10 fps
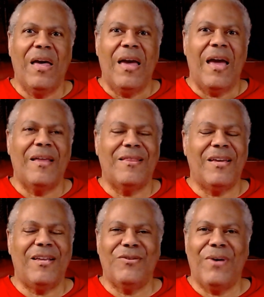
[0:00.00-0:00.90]
And
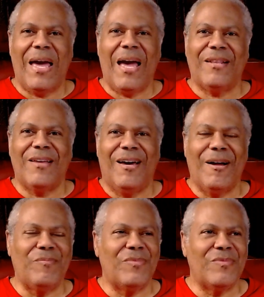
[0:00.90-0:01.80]
then you had
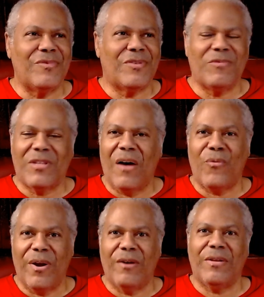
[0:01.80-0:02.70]
uh, some stuff
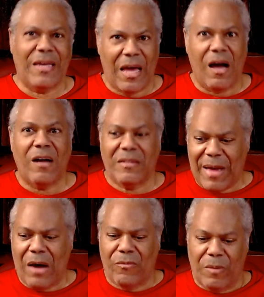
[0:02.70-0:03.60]
where they talked
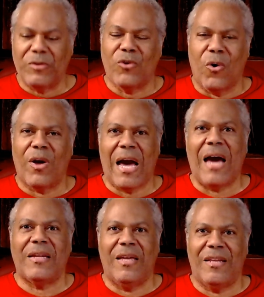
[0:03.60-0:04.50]
about what was going
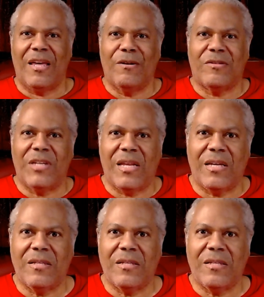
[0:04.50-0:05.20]
on in the inner cities.